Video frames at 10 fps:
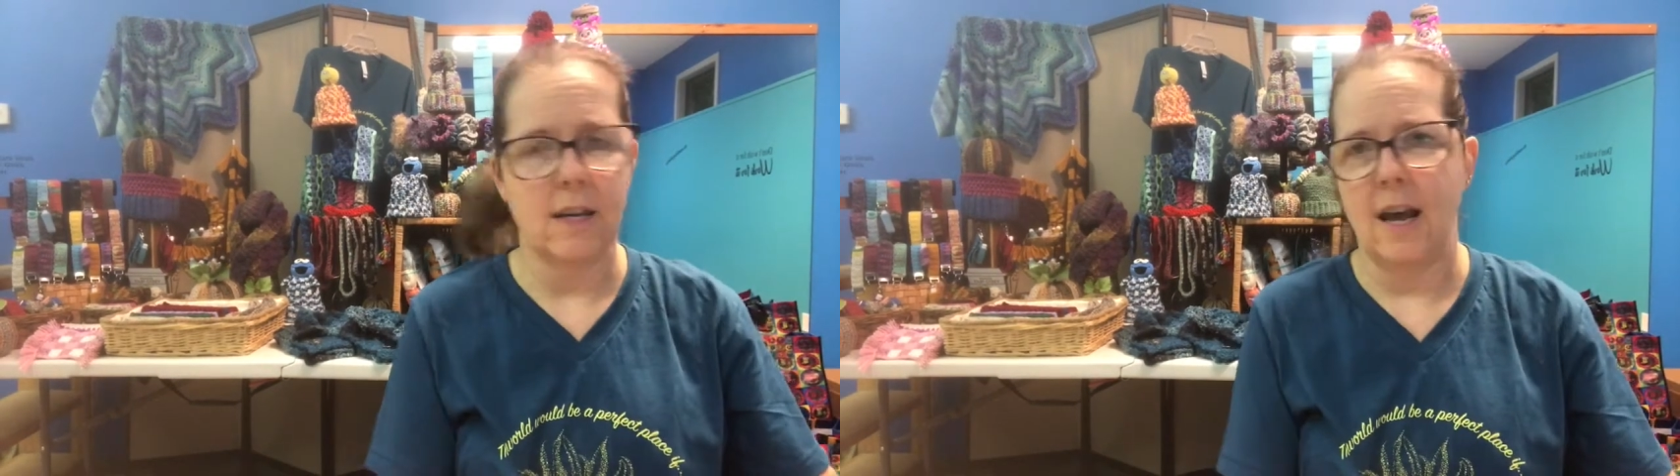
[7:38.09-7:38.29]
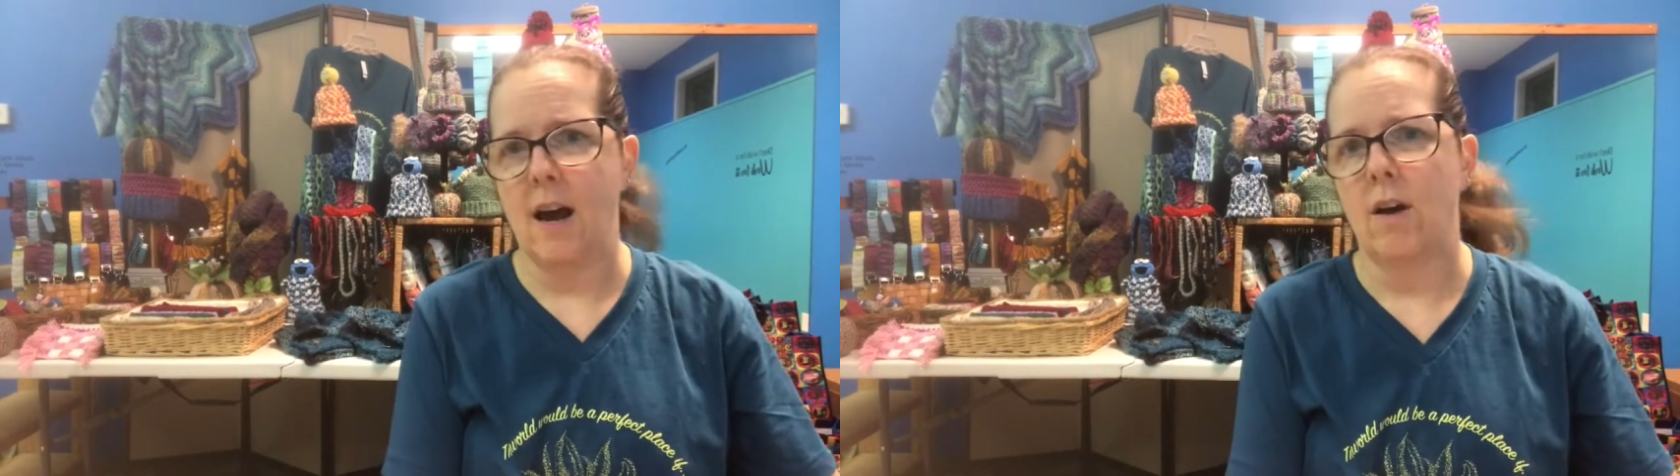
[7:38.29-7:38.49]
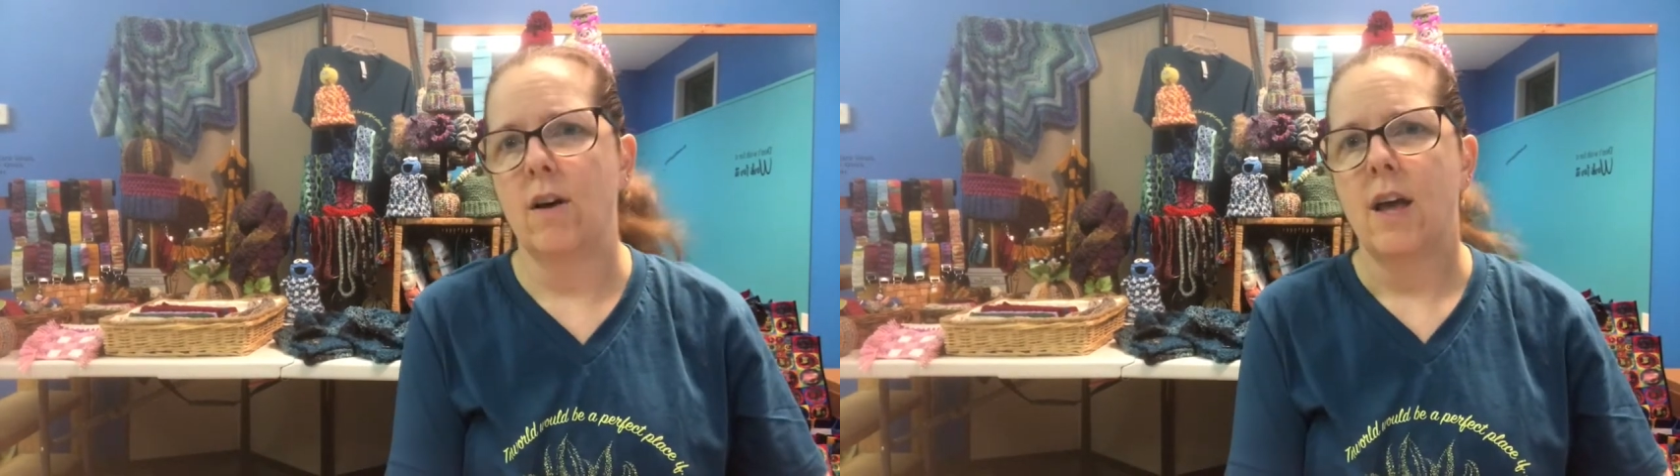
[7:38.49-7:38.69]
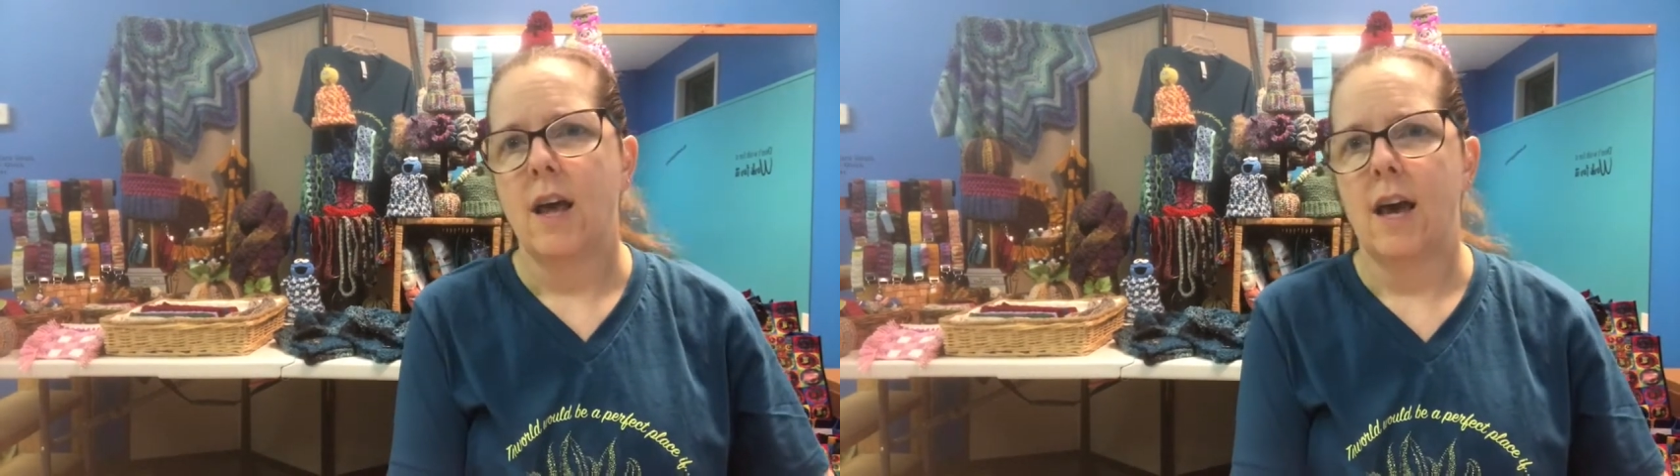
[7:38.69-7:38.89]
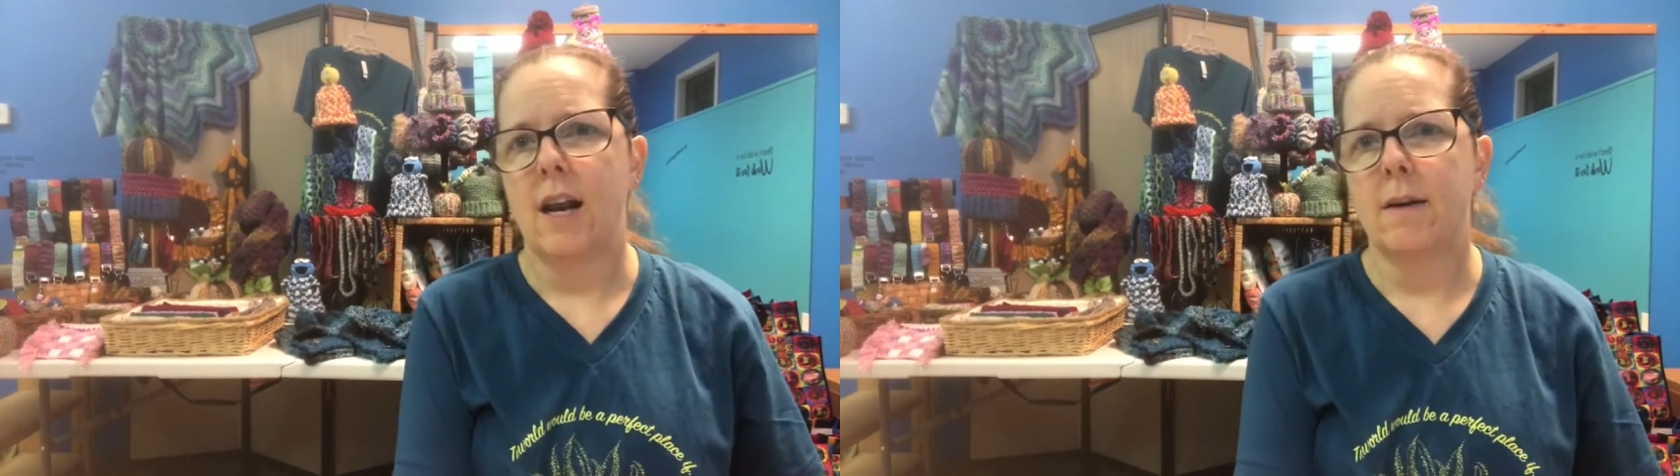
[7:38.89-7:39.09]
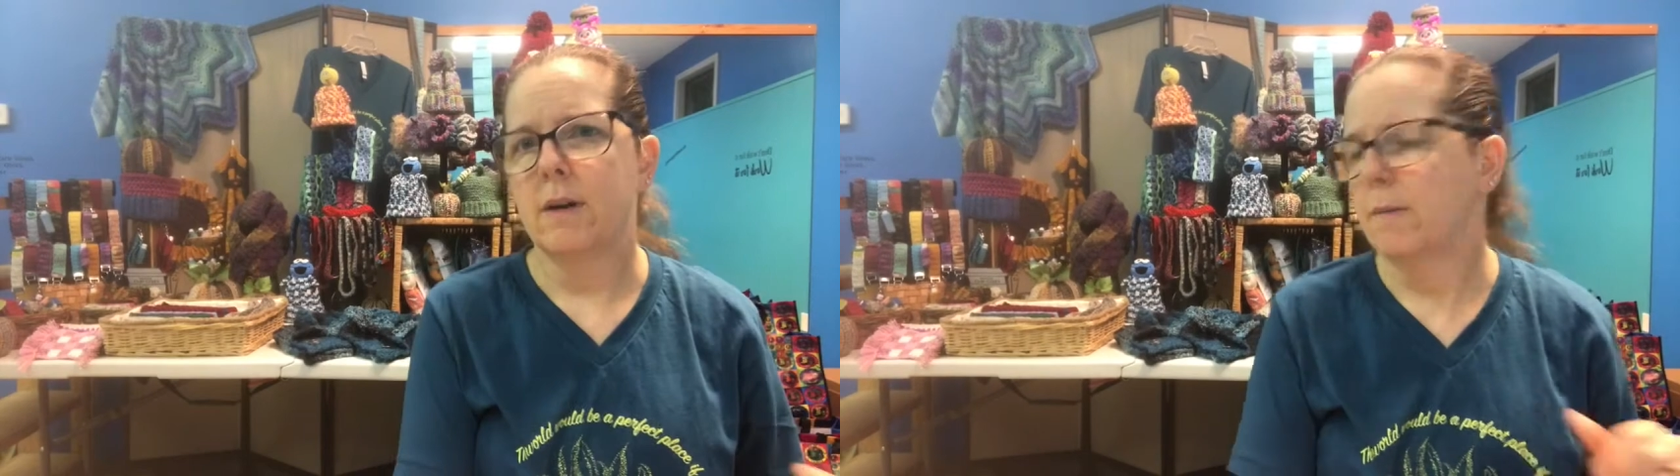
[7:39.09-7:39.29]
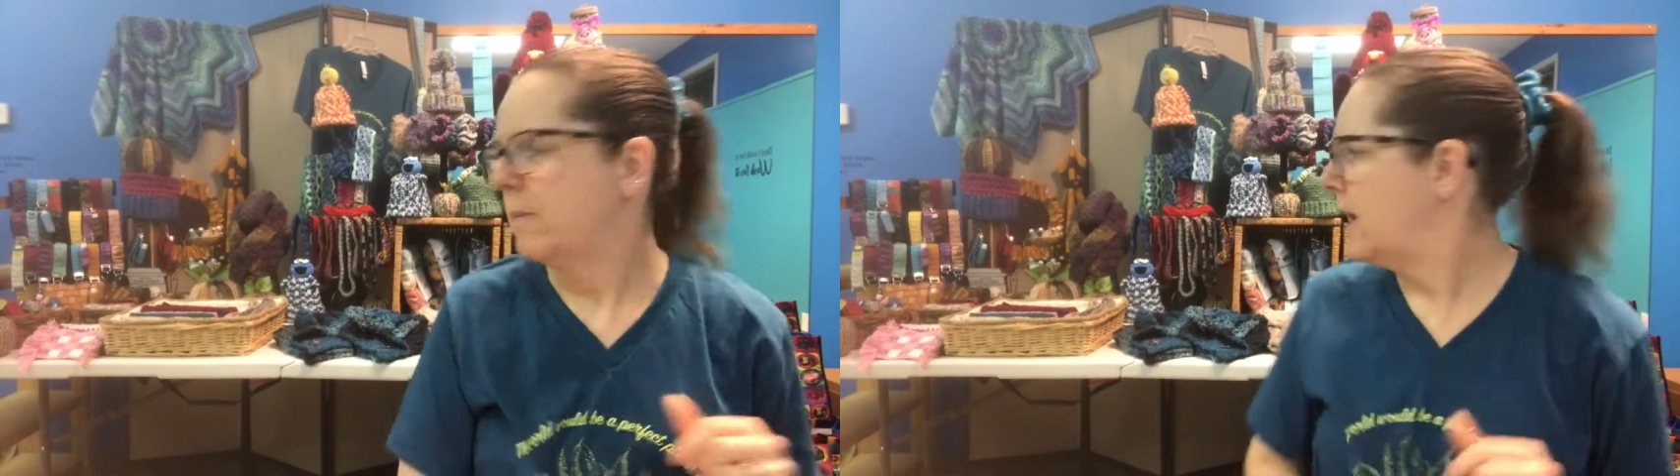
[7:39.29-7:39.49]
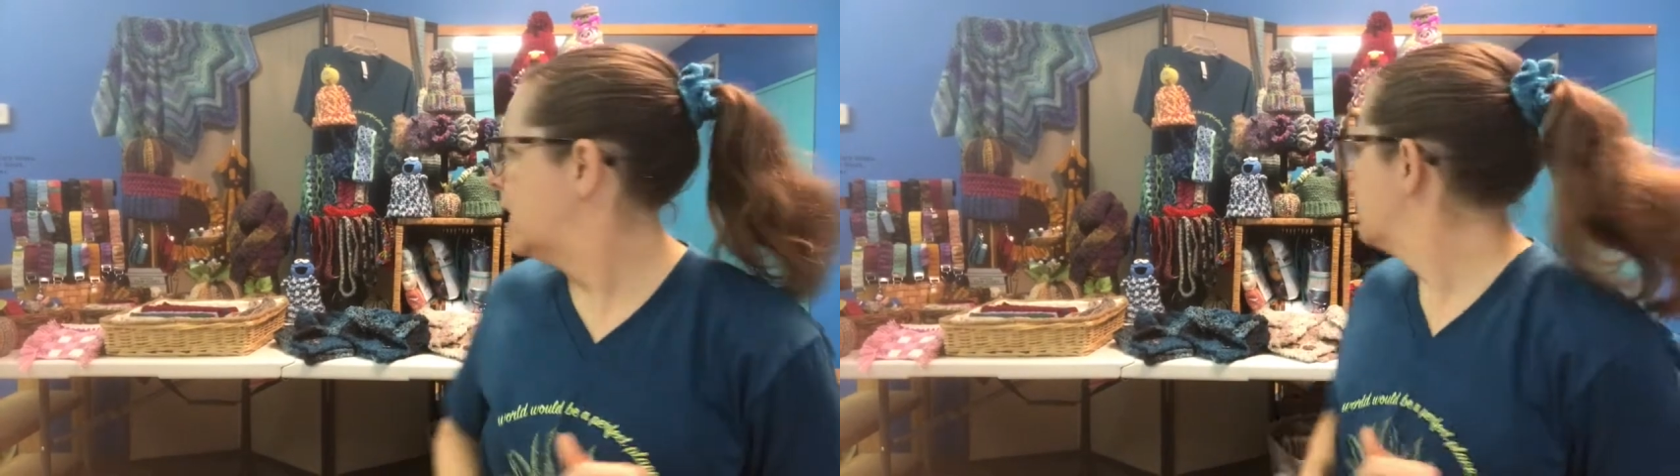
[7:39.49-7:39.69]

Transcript: now, and I'm going to make a